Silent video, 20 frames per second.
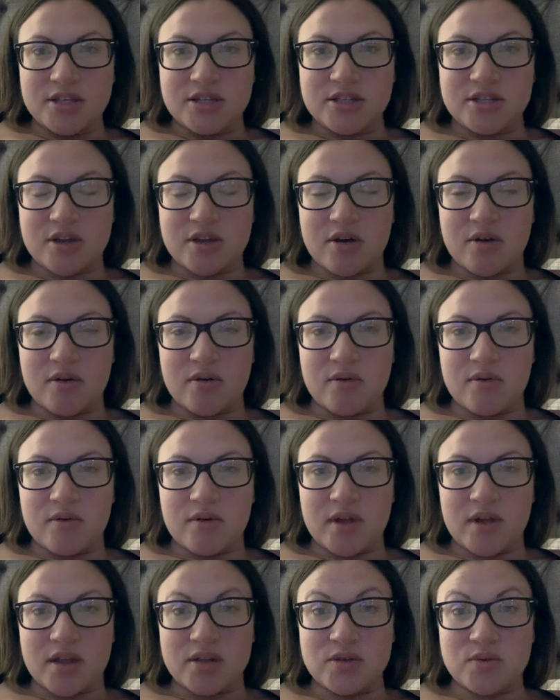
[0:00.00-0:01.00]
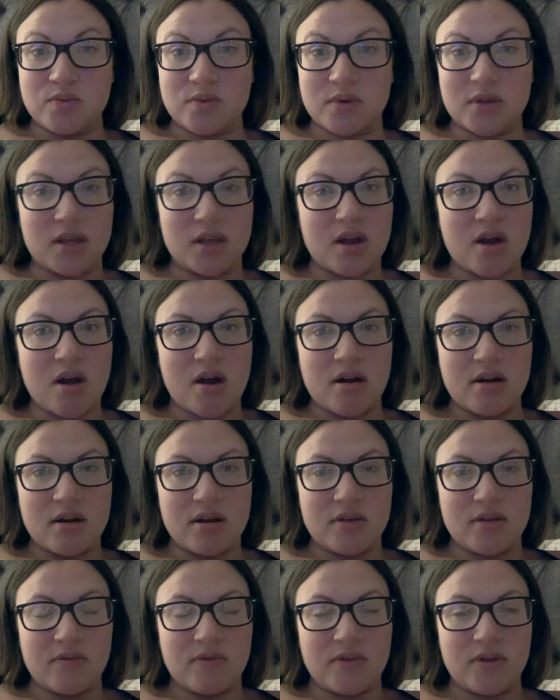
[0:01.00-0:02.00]
So it's really hard
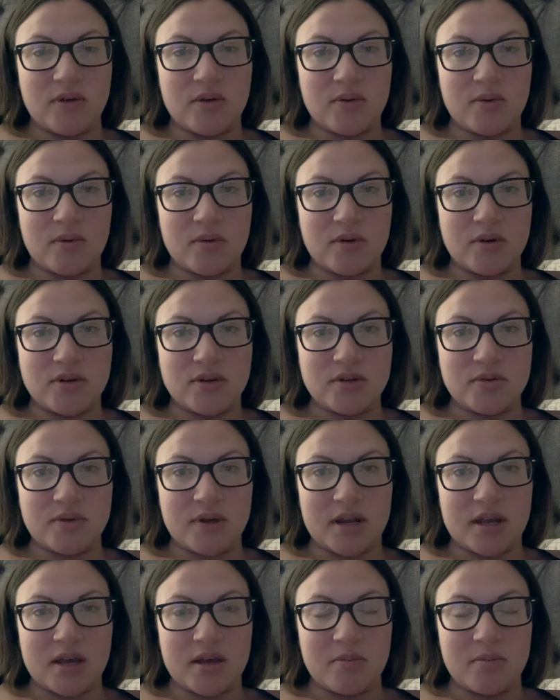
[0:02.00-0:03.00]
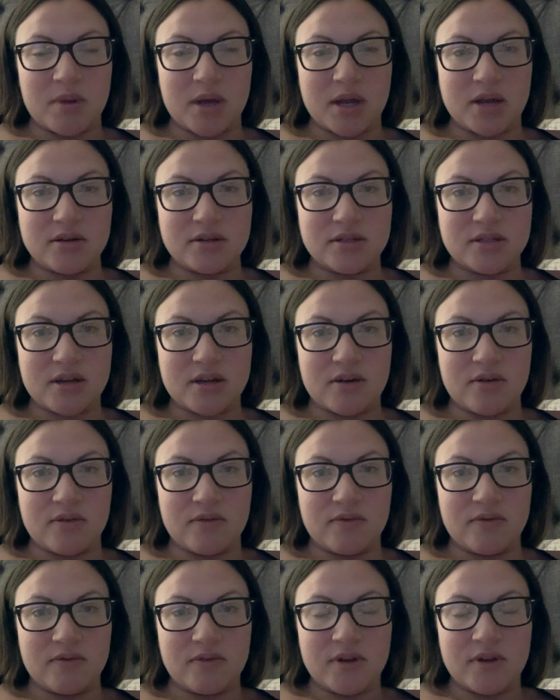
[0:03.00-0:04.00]
if you're doing it by yourself.
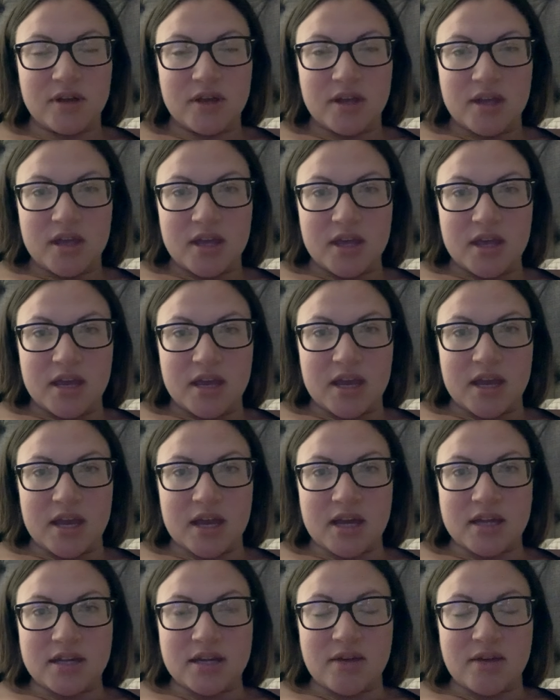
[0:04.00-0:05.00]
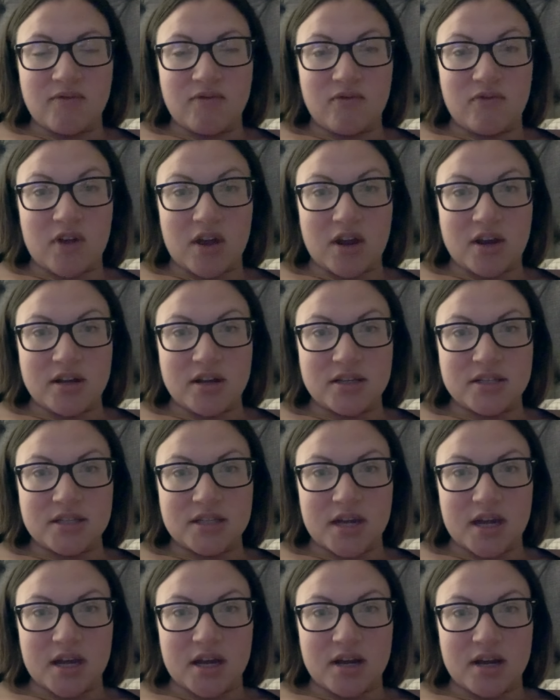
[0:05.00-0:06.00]
And I'm very
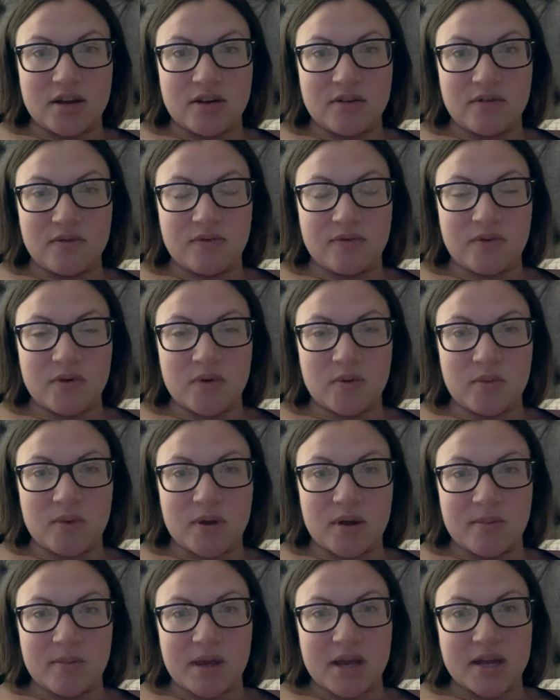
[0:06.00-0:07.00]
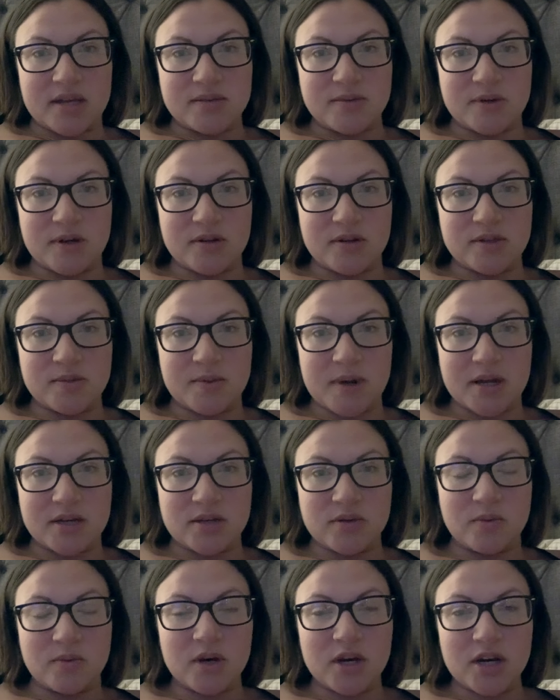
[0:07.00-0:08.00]
scared for when my husband goes back
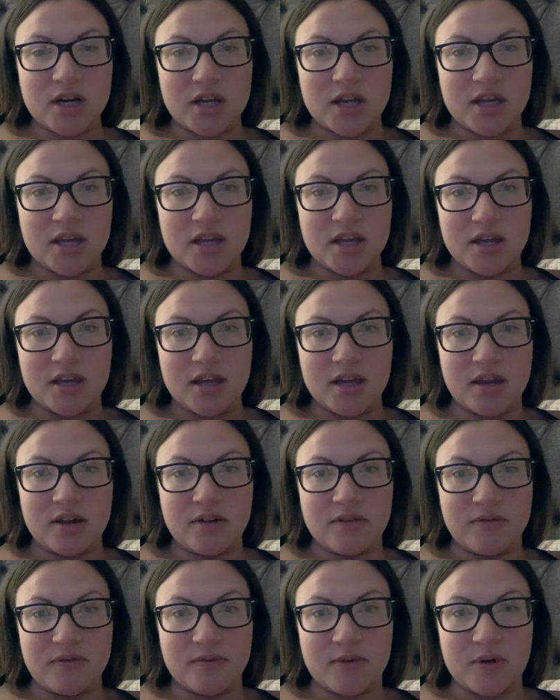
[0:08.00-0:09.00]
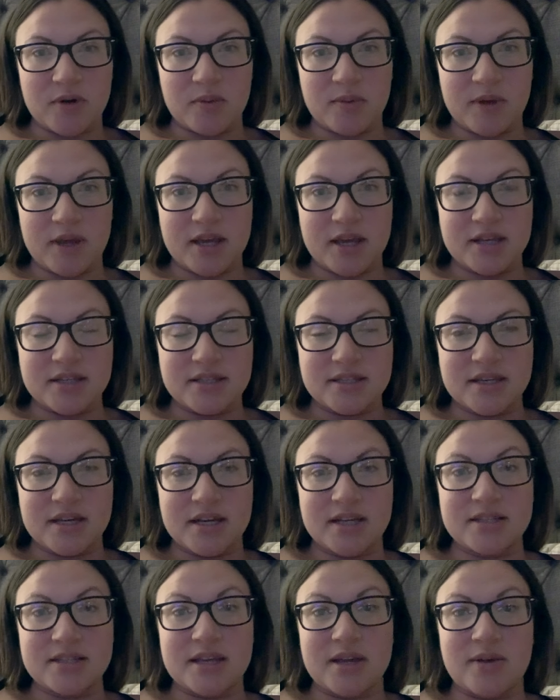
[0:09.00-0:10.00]
to work in four weeks
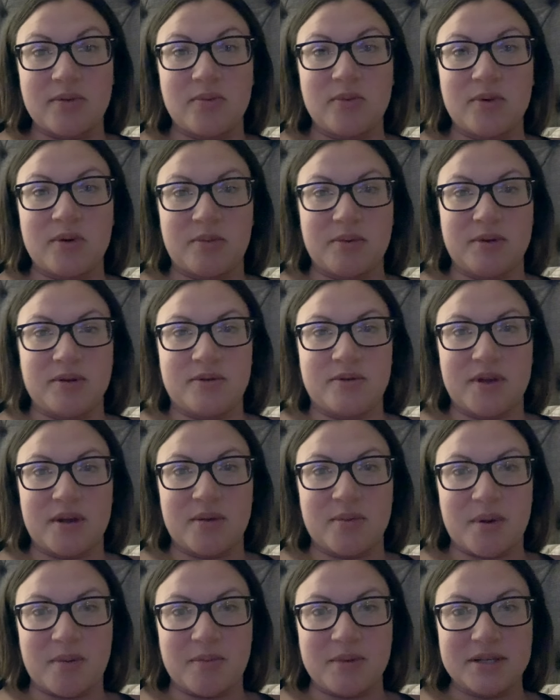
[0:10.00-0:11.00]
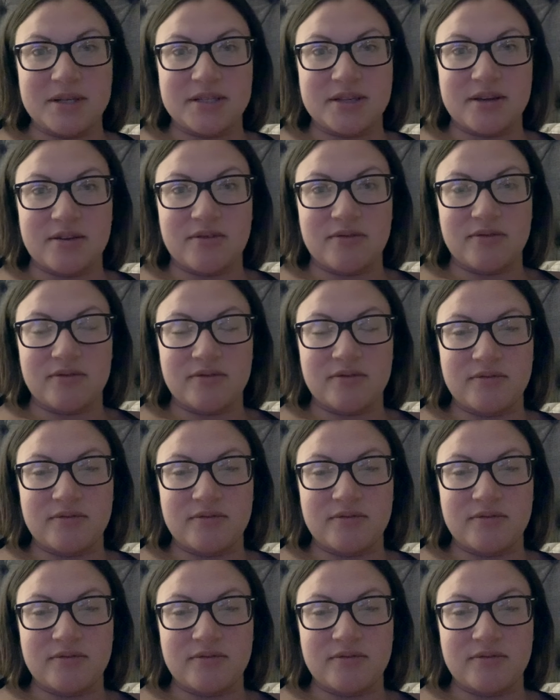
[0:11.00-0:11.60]
because I will be doing it by myself.